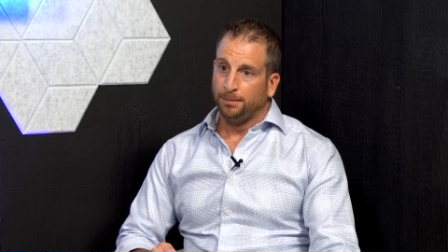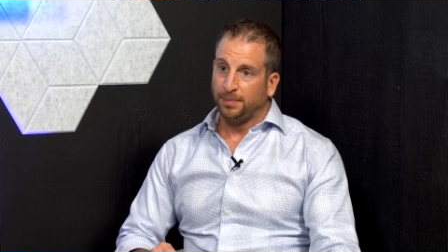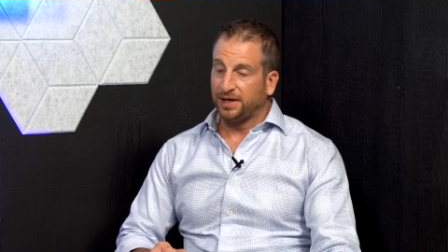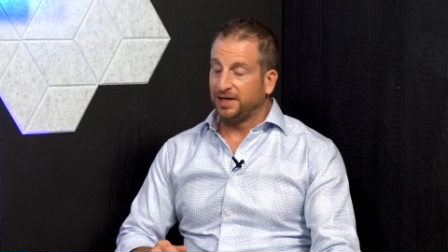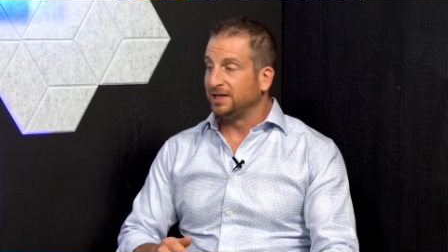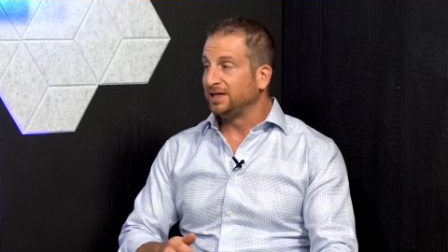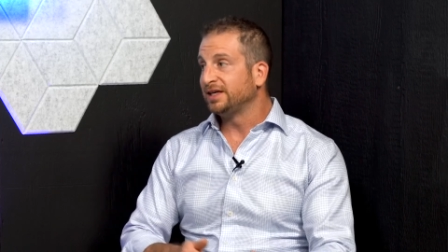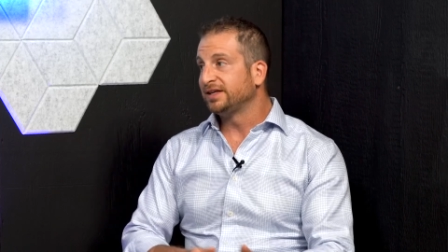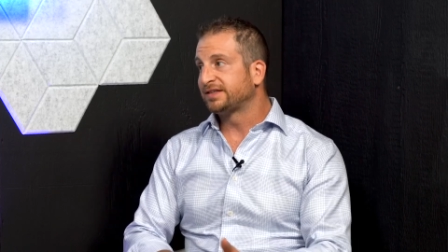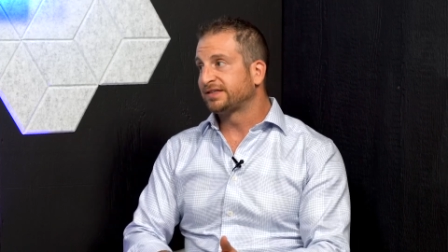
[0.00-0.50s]

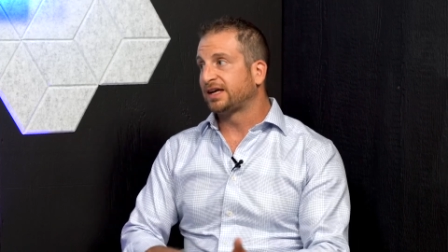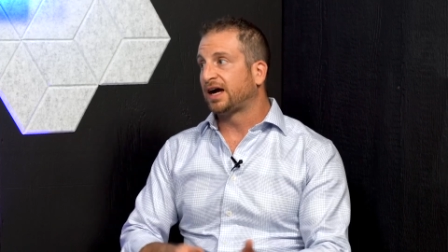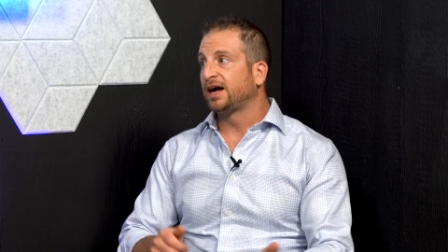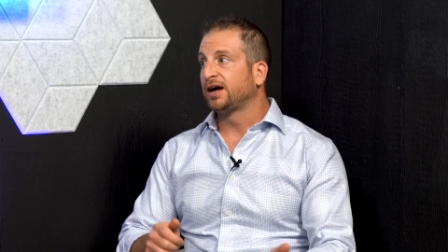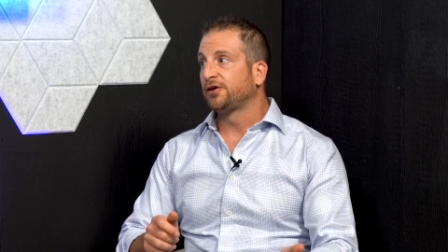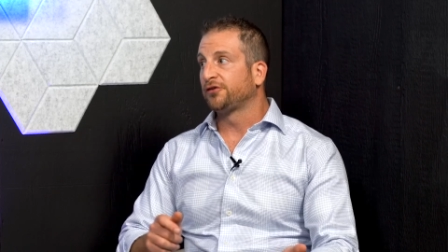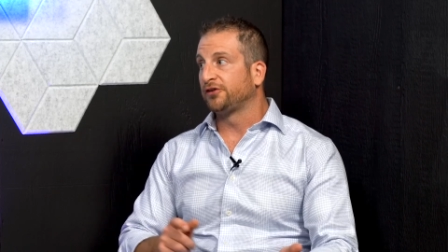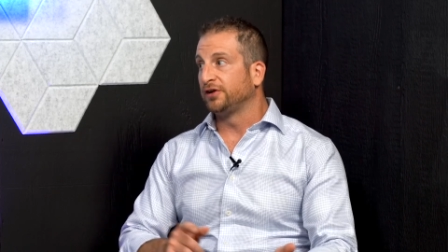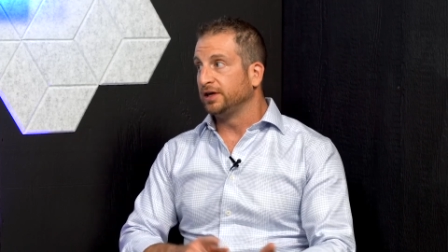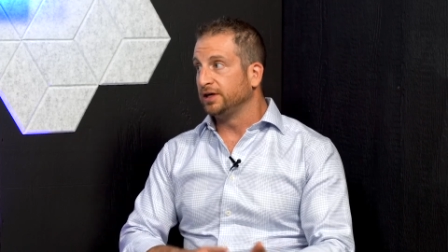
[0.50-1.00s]
But it needs
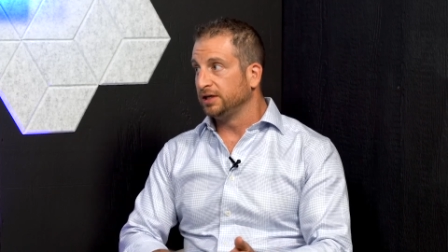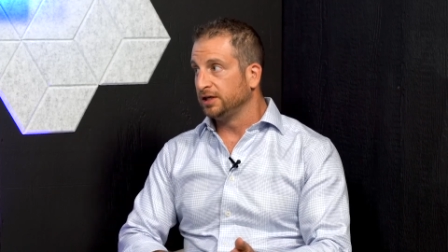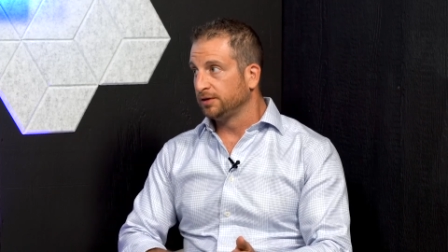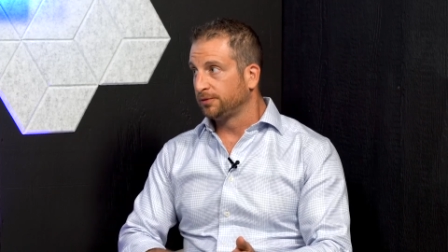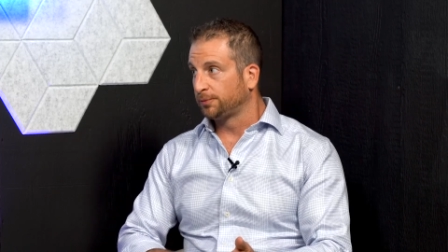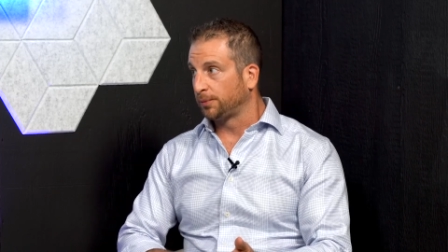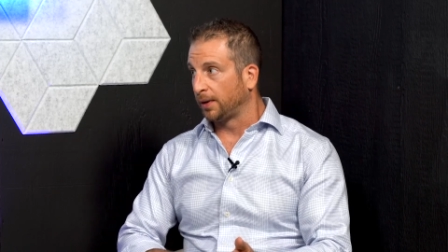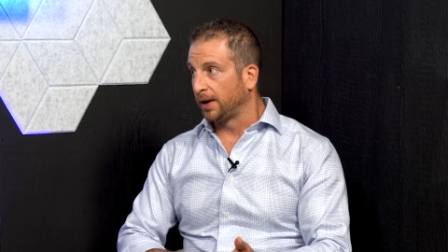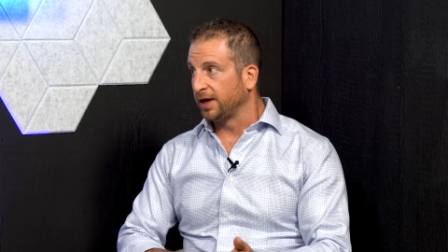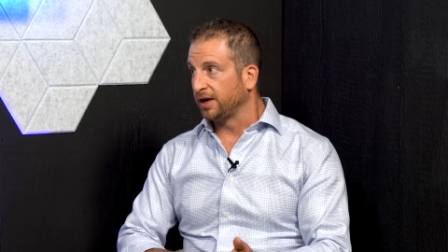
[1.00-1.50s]
tires and it
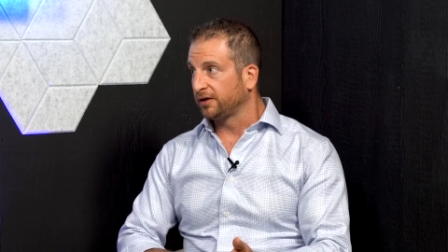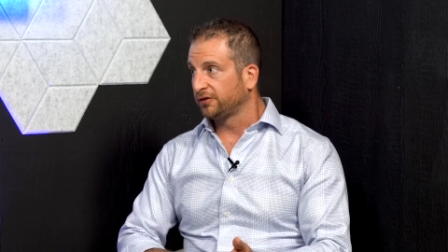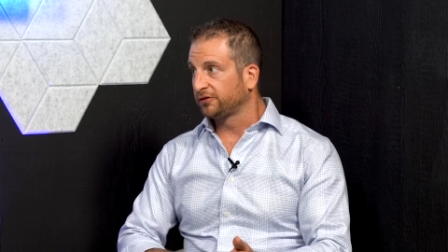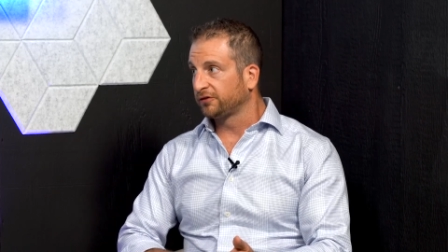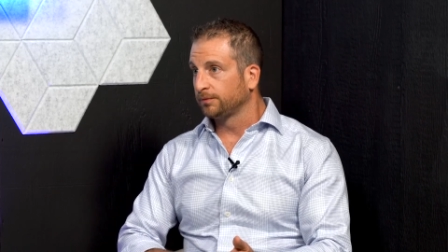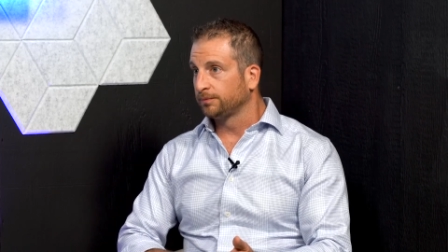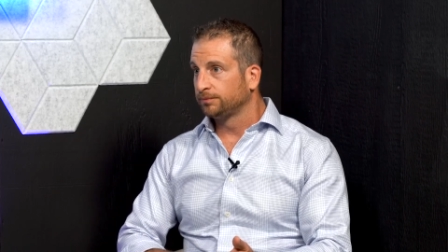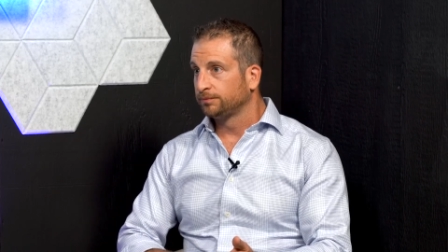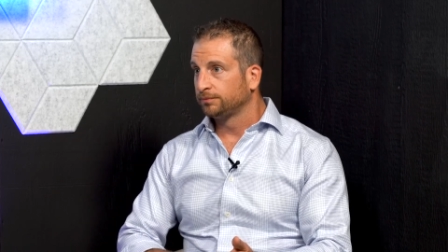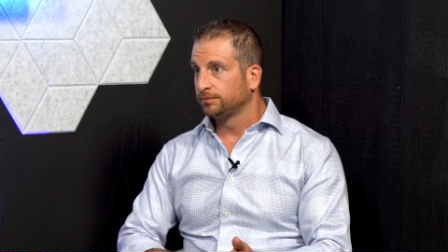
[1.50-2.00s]
needs
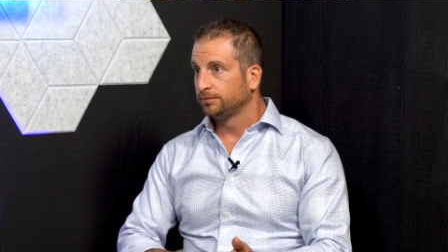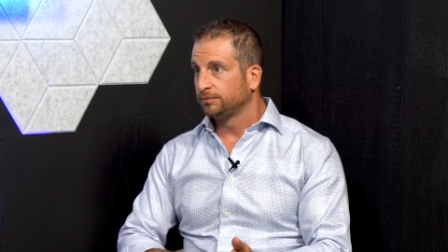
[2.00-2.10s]
brakes,